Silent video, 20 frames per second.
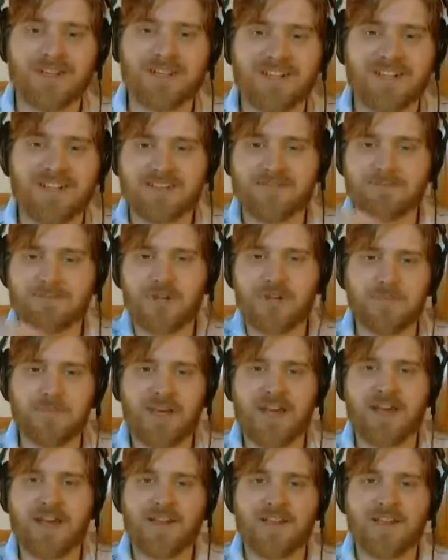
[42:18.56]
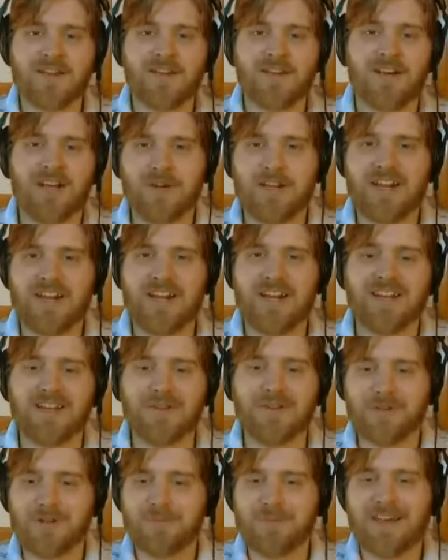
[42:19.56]
and then put it back. Oh wait, I
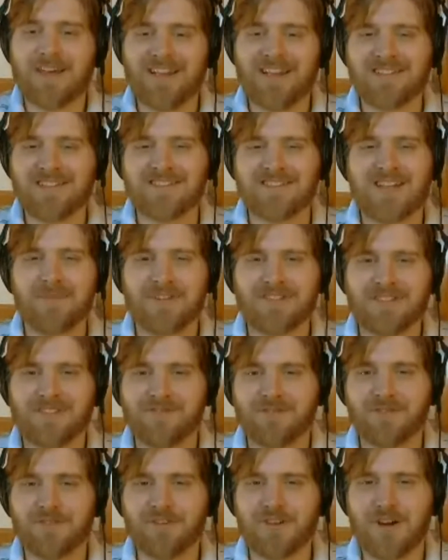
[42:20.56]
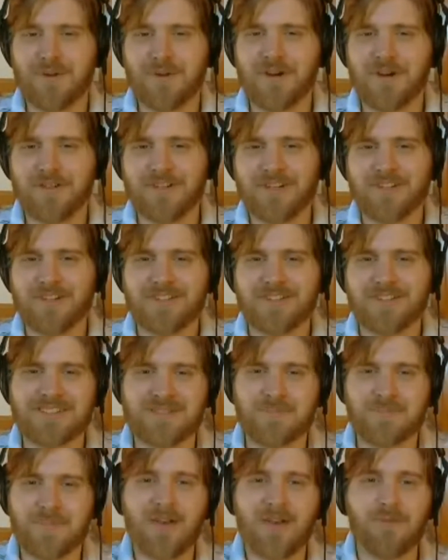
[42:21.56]
didn't put it back. I stabbed myself through the armor. Oh no, this
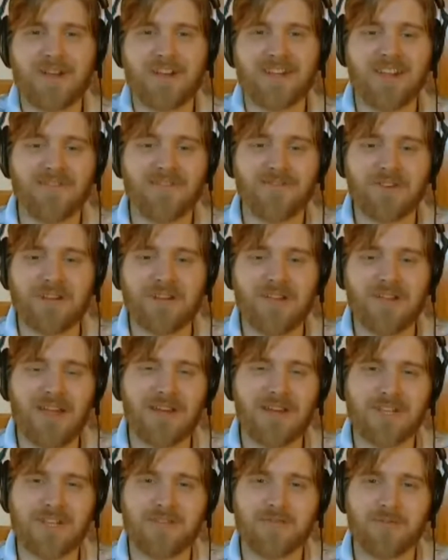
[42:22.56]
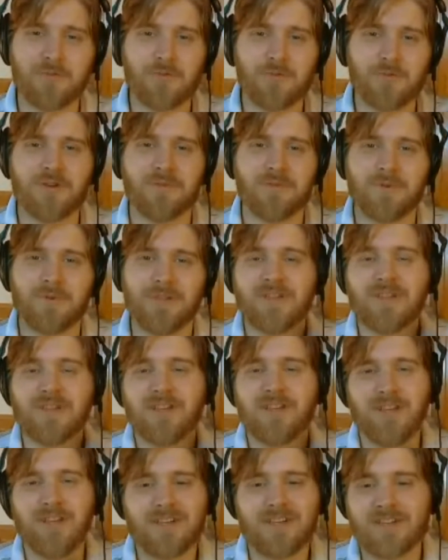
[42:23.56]
is bad. Why didn't ever, anybody ever warn me?
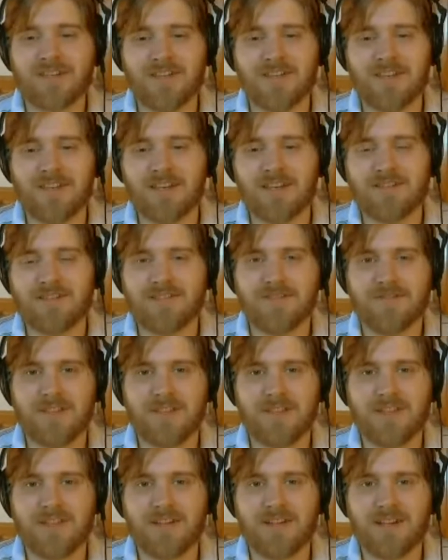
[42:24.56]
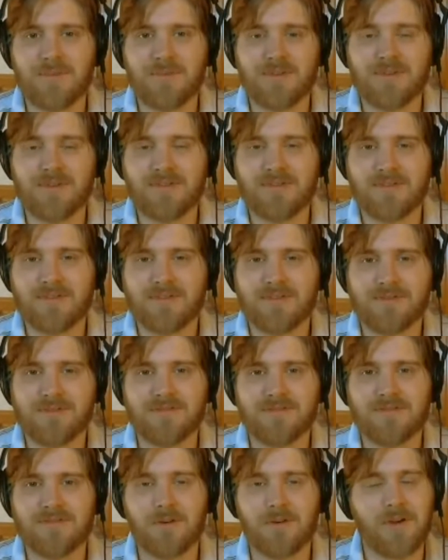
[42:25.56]
Yeah, stuff like that happened.
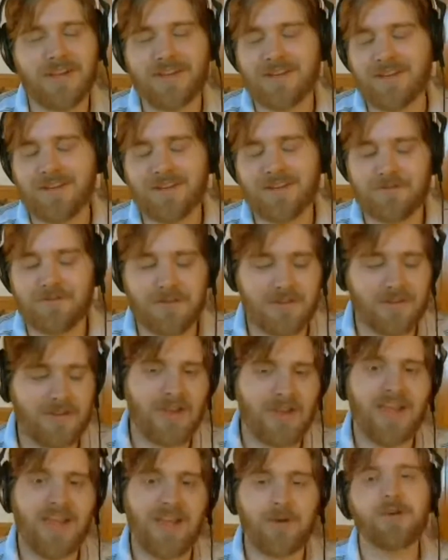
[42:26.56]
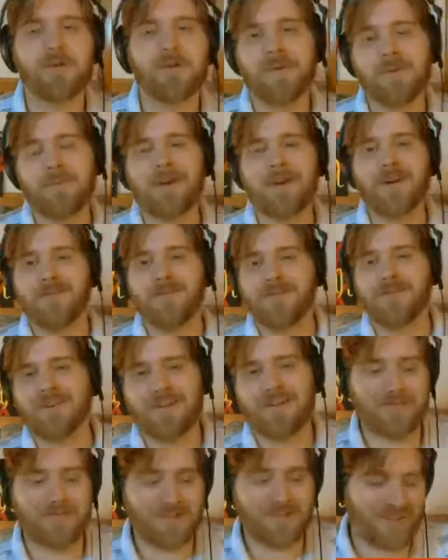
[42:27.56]
Okay, it was awesome. Really. It would have been better if it
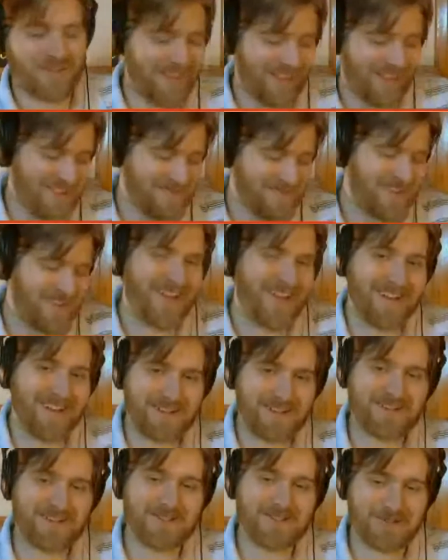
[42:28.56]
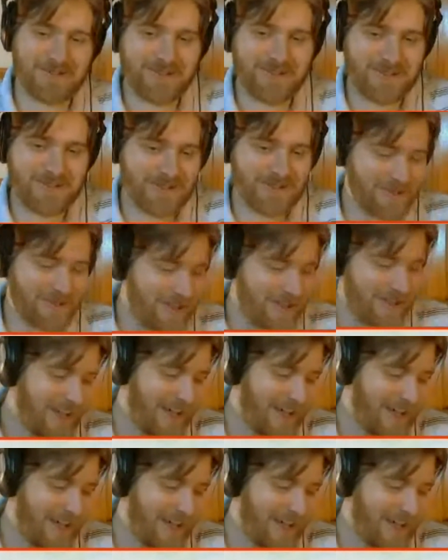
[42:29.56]
did, but I did enjoy the show.